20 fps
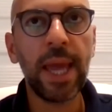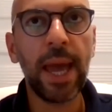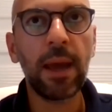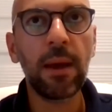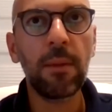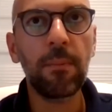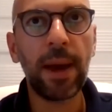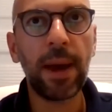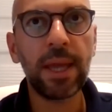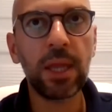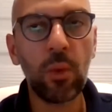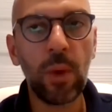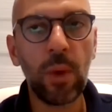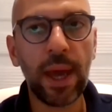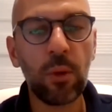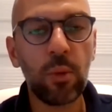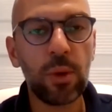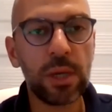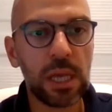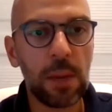Yeah. By the
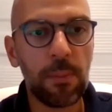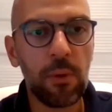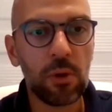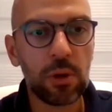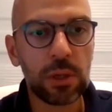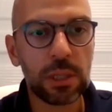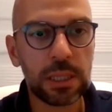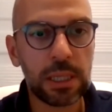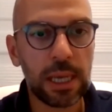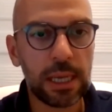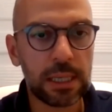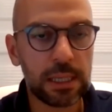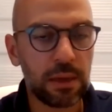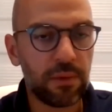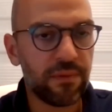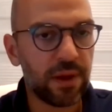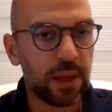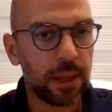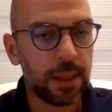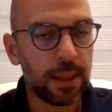way, we support 6
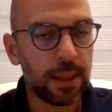different